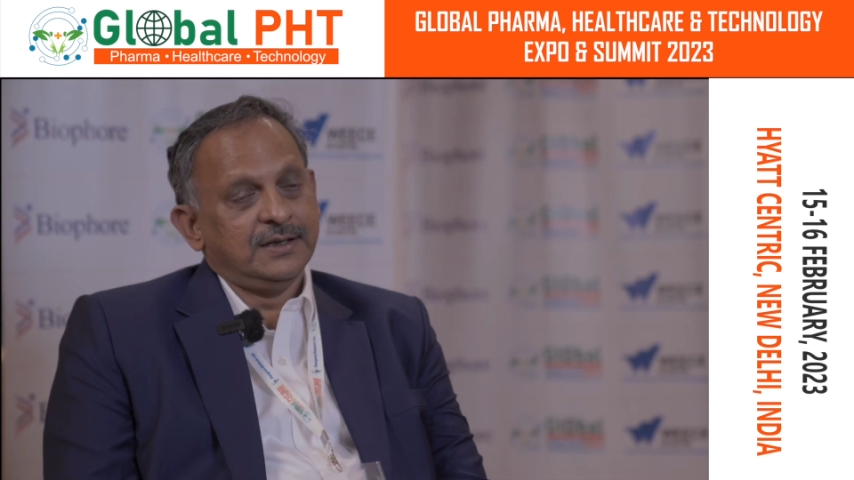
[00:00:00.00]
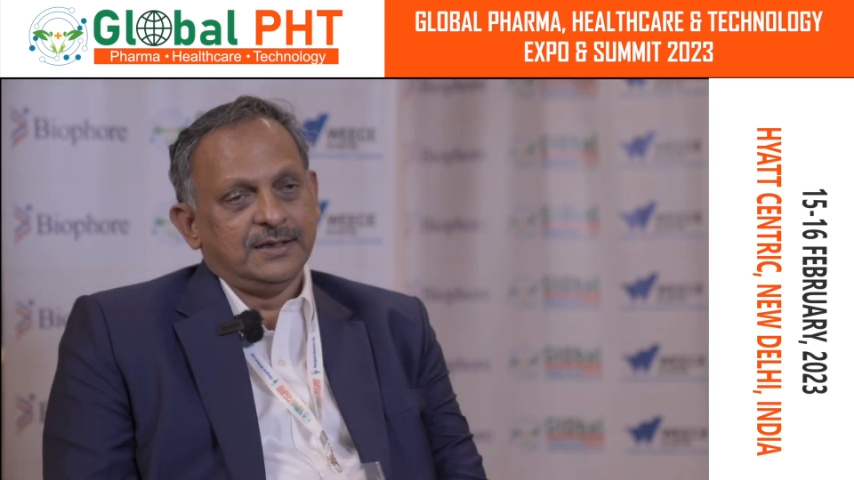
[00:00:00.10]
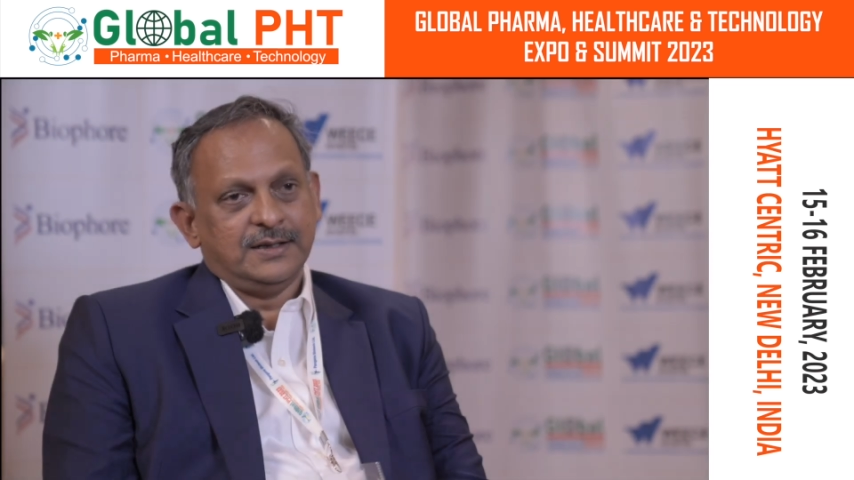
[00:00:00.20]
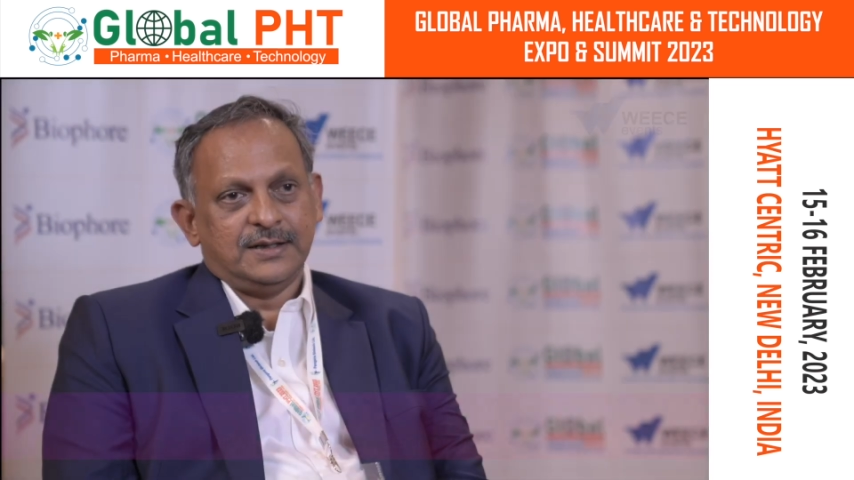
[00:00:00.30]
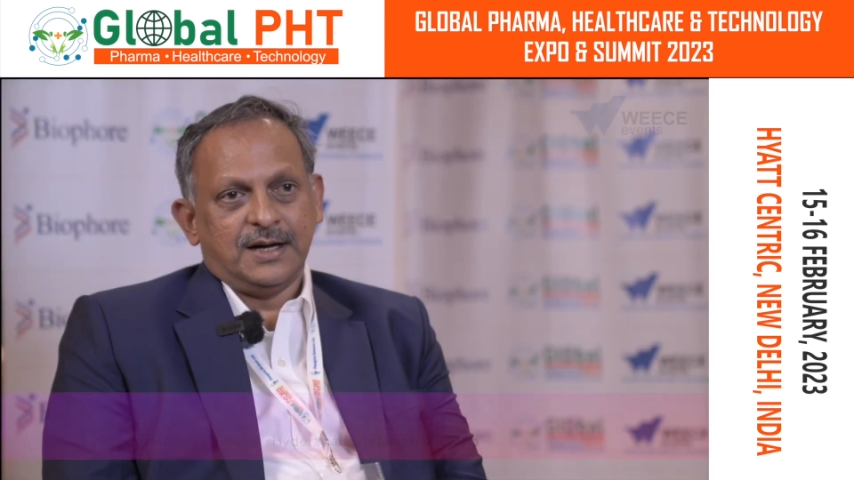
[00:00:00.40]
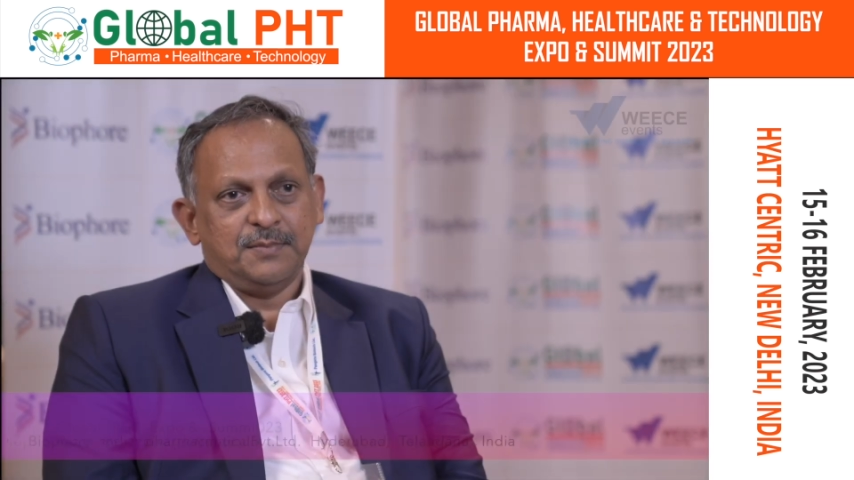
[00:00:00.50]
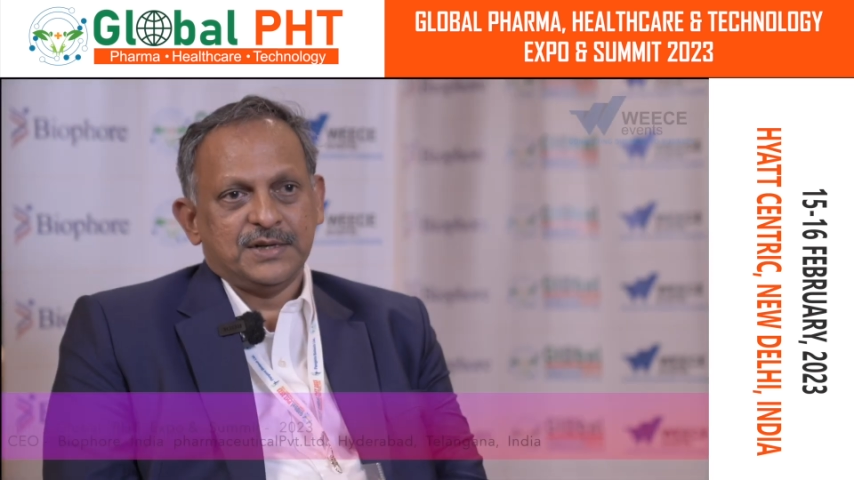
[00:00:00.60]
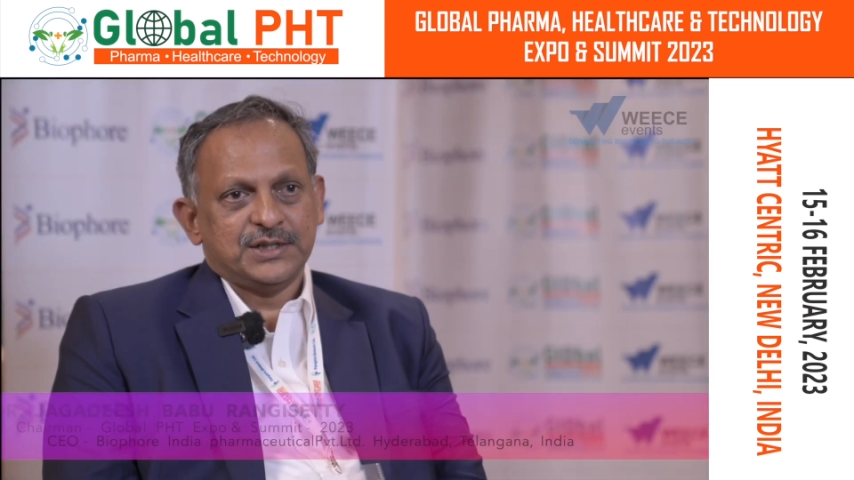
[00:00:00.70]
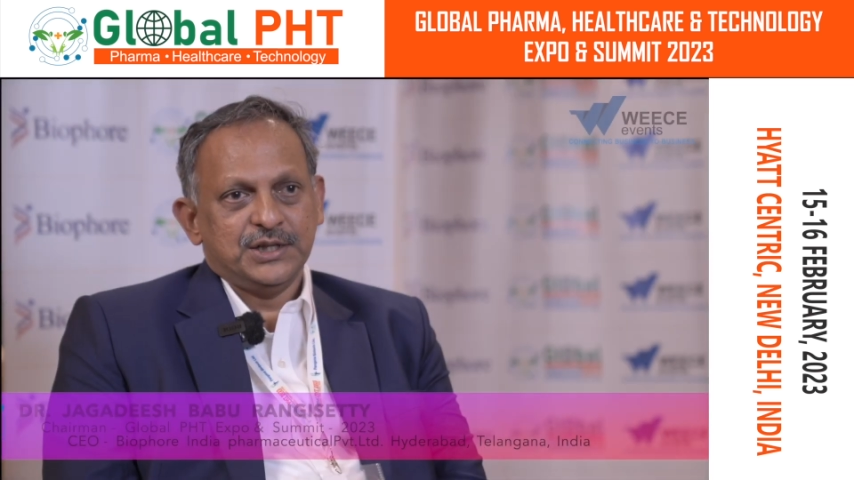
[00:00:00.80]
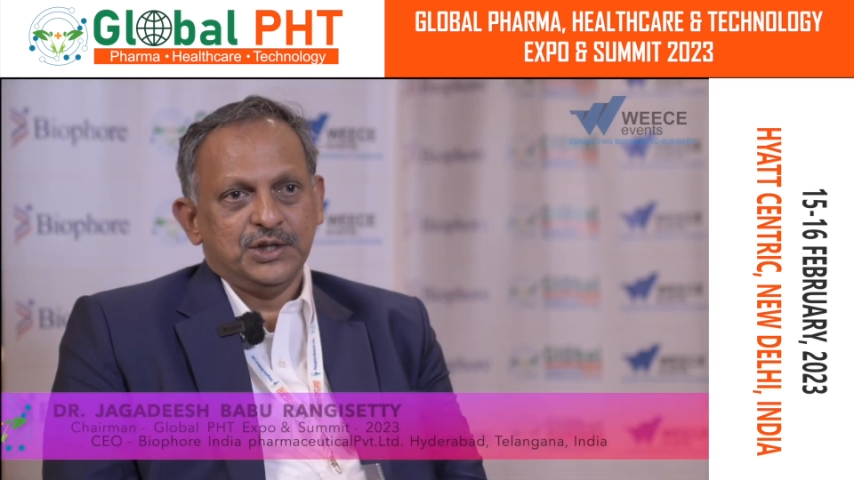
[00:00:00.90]
I'm a
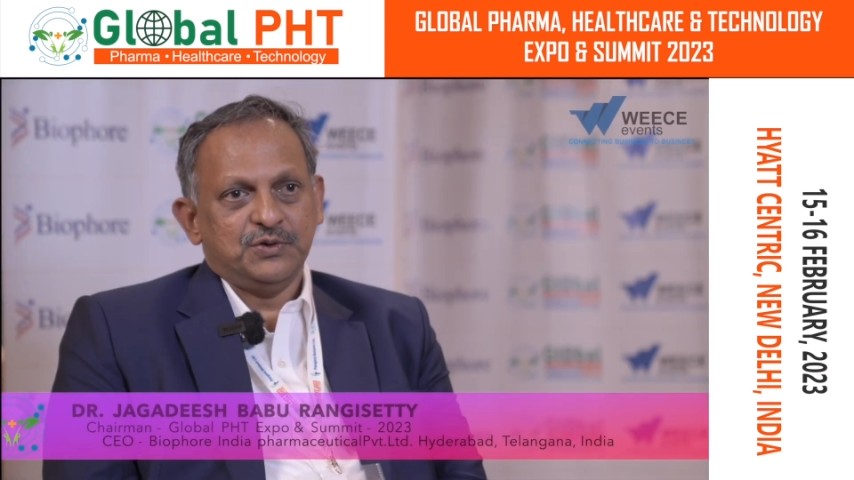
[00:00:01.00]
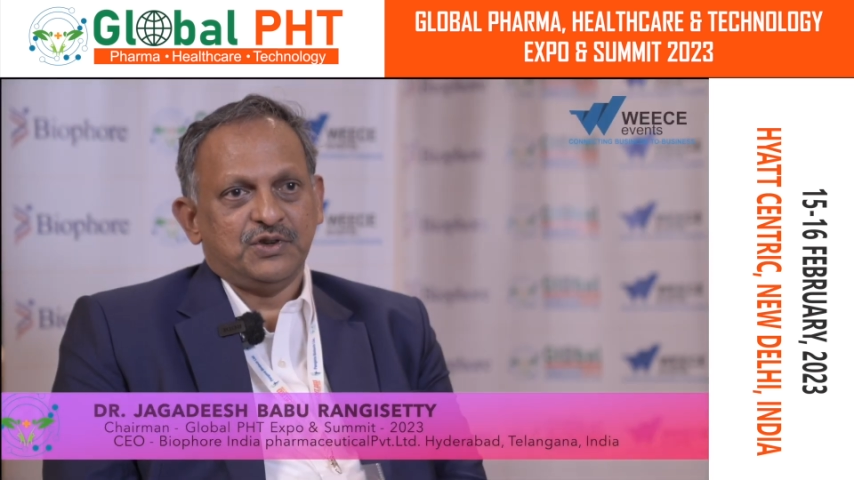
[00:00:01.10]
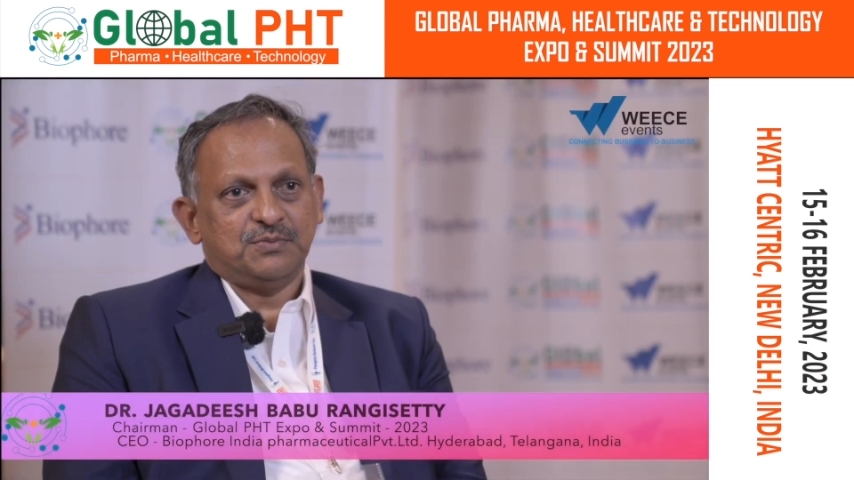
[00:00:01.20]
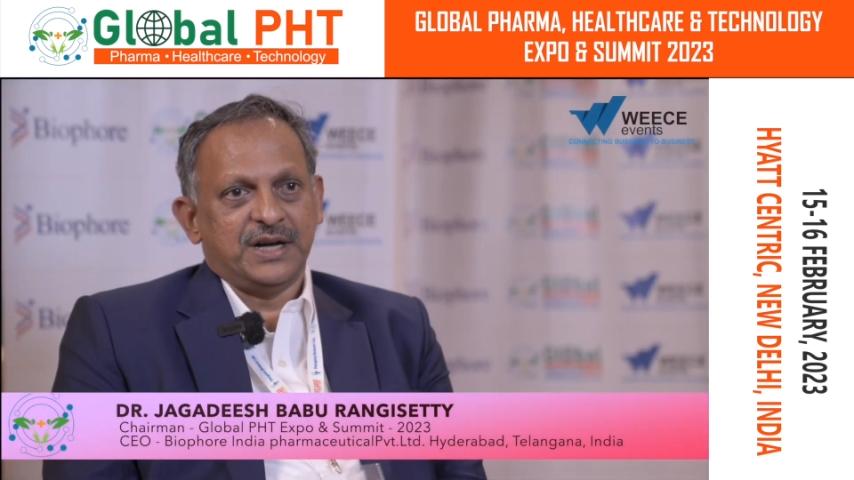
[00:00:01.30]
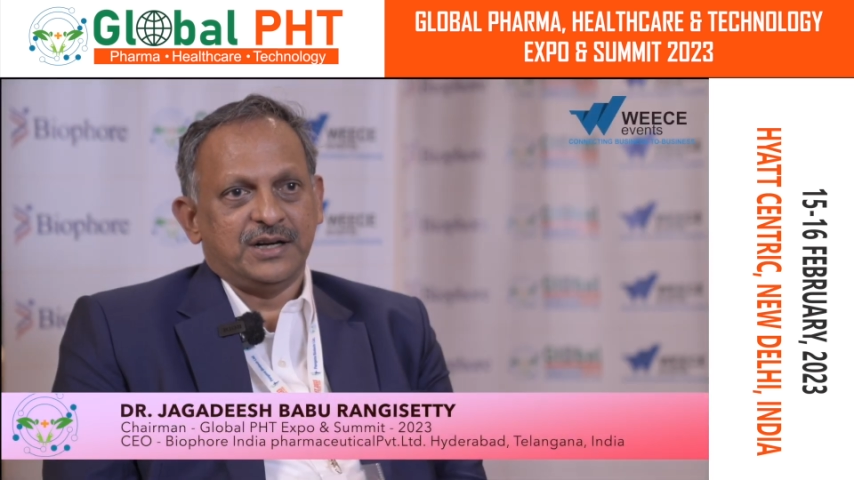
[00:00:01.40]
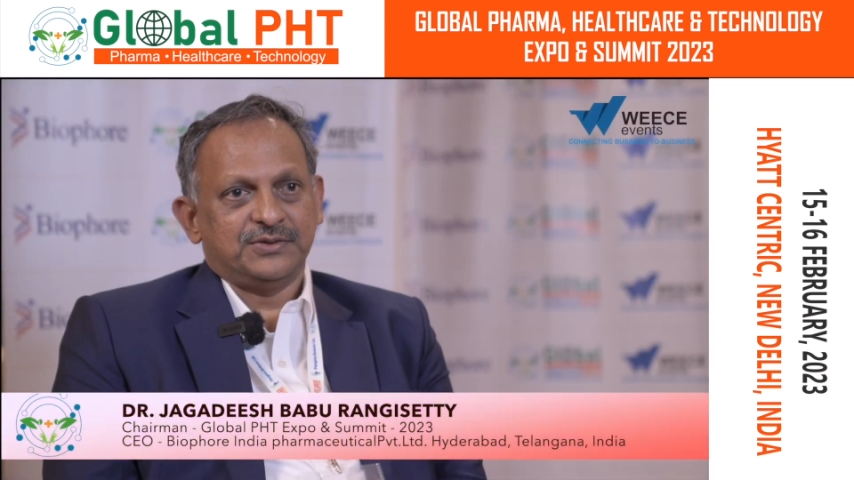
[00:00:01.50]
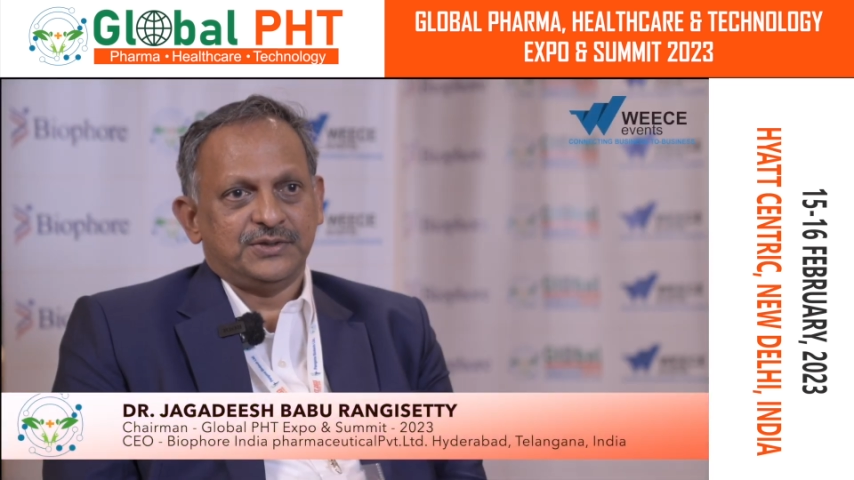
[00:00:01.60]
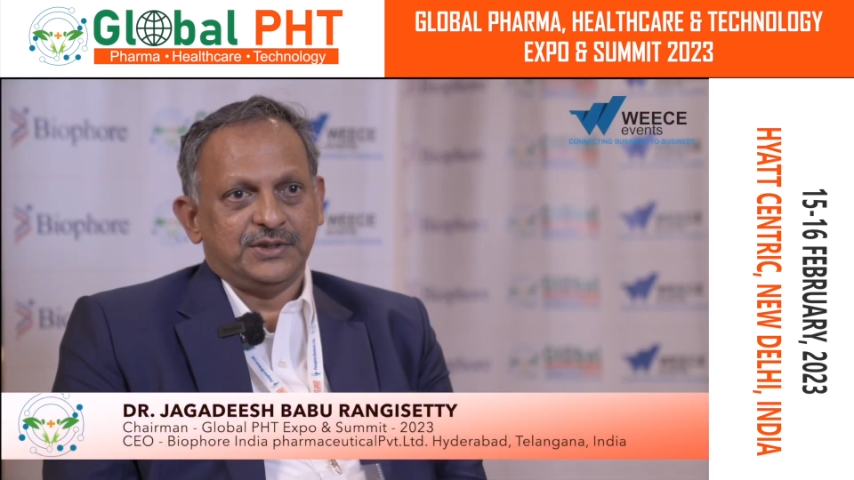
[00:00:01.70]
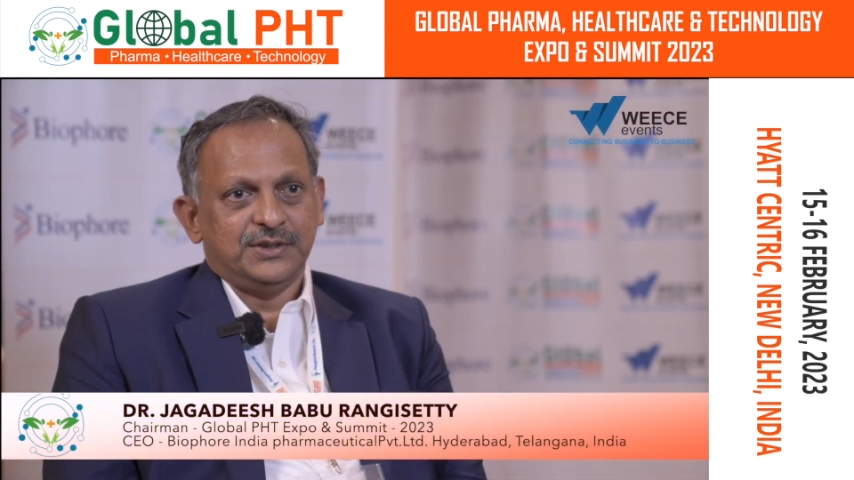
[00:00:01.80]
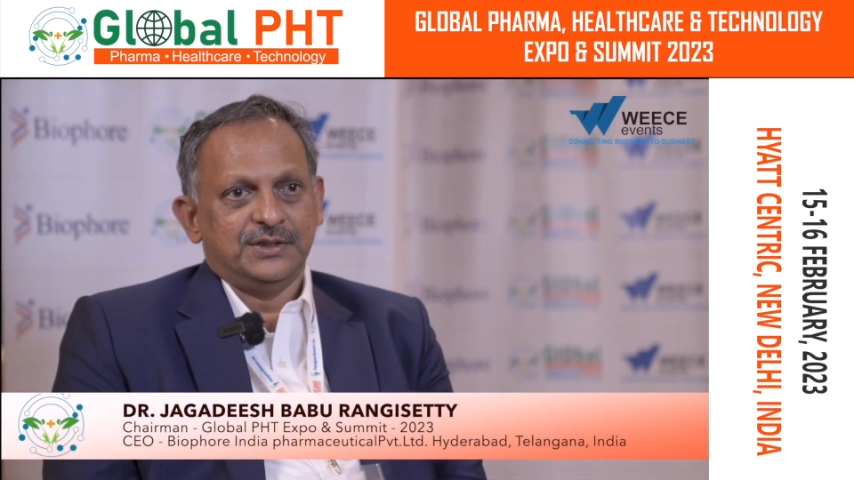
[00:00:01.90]
CEO of
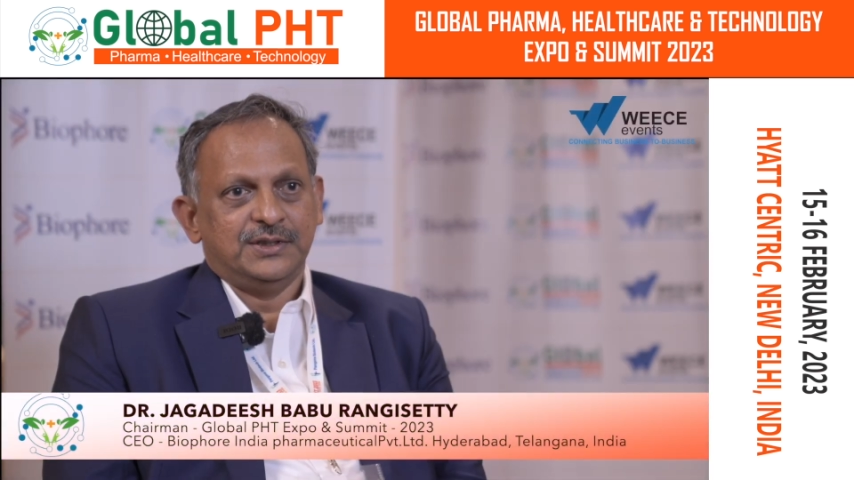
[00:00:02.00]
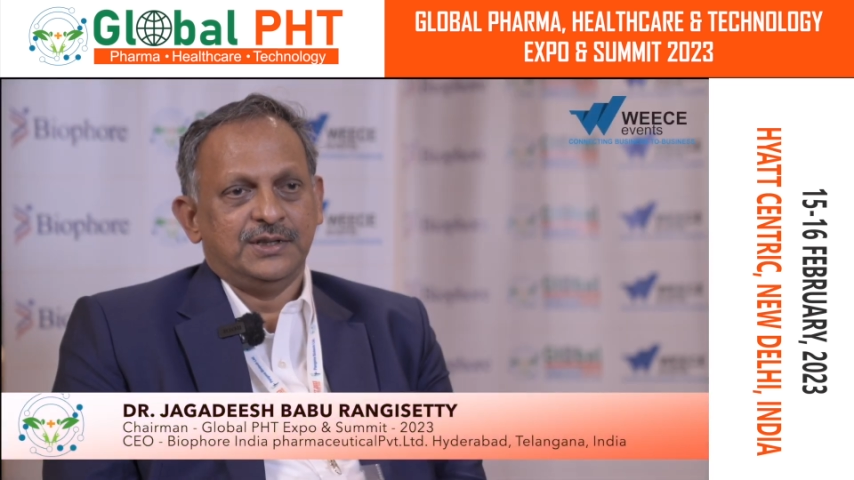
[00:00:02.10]
Biophore,